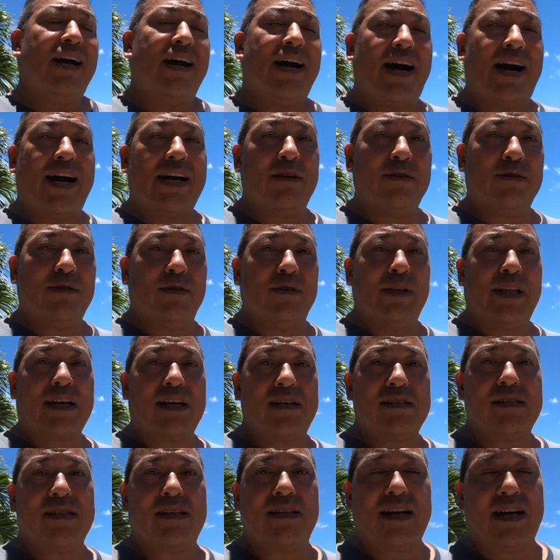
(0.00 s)
I don't know. Like I
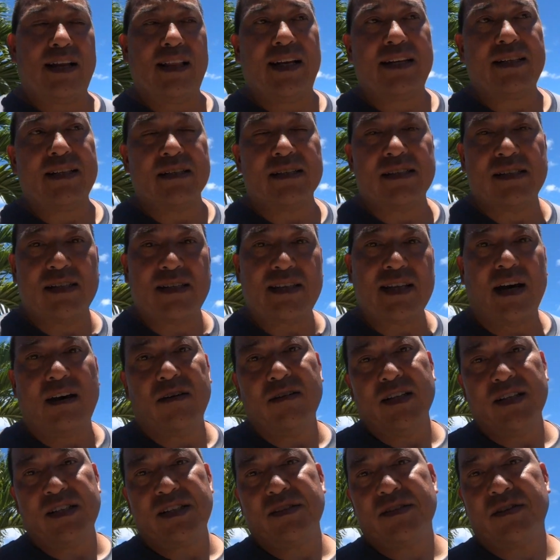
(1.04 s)
said, I like to sit down,
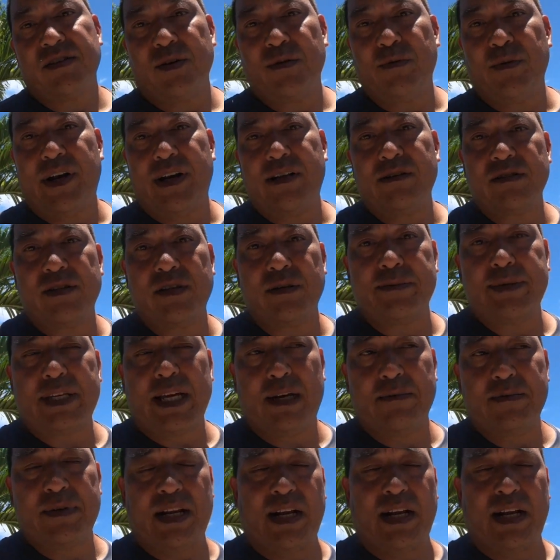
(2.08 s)
listen to the radio sometimes,